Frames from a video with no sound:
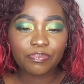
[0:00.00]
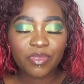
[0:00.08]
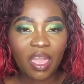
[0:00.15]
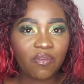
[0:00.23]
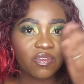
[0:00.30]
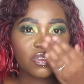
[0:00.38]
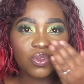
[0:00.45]

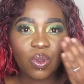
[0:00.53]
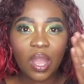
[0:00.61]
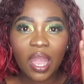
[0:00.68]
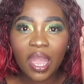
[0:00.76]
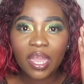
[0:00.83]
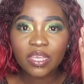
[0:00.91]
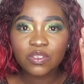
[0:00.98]
covers your
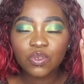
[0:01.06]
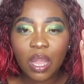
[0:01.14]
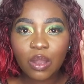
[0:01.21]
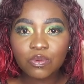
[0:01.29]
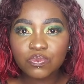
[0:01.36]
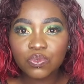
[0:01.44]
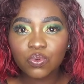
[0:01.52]
eye
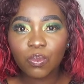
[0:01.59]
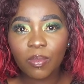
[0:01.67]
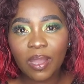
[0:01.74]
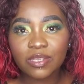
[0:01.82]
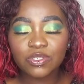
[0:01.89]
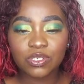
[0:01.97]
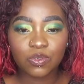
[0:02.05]
out too
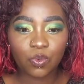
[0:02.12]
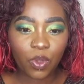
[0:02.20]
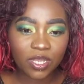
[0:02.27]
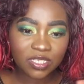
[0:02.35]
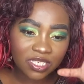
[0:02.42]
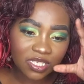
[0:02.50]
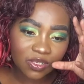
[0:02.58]
much, and
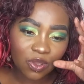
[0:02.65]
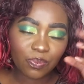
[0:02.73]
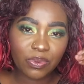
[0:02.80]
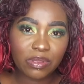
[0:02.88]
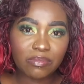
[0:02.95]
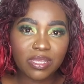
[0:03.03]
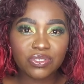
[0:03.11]
what doesn't
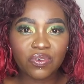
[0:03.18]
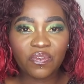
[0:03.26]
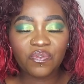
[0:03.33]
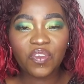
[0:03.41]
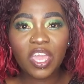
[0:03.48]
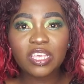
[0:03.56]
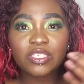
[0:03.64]
complement your
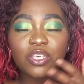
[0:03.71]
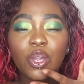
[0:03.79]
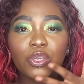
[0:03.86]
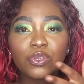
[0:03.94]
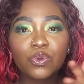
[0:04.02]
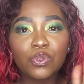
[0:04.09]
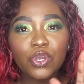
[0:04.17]
face.
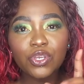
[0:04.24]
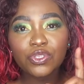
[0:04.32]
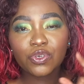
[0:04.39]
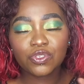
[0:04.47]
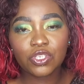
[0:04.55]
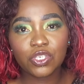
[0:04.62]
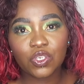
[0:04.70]
You learn
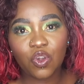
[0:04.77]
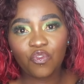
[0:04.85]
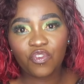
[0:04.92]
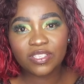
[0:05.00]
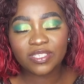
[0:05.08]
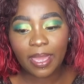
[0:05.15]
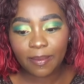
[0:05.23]
those things
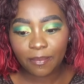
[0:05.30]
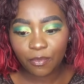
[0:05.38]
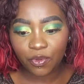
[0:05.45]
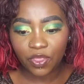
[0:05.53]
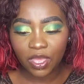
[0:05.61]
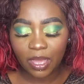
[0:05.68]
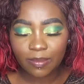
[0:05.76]
over time
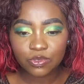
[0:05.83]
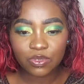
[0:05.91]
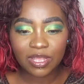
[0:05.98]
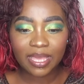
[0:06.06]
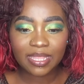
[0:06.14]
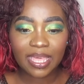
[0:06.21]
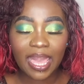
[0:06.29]
when it comes to
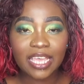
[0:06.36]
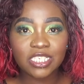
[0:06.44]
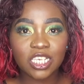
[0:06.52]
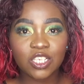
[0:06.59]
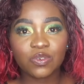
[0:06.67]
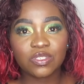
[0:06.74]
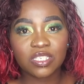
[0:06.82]
like the
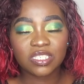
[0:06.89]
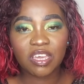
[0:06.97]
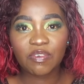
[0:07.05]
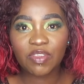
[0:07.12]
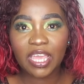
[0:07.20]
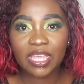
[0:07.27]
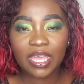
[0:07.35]
eyeshadows and
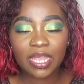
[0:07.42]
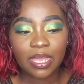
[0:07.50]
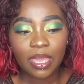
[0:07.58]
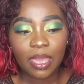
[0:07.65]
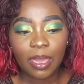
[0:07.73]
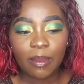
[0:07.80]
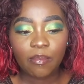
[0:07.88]
stuff like that.
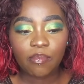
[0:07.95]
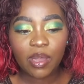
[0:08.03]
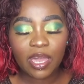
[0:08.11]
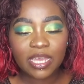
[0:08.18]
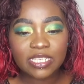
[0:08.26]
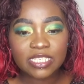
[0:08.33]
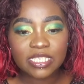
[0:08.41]

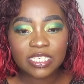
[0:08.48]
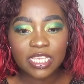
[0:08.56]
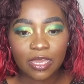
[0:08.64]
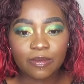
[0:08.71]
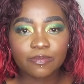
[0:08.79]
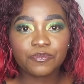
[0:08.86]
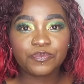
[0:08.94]
But yeah,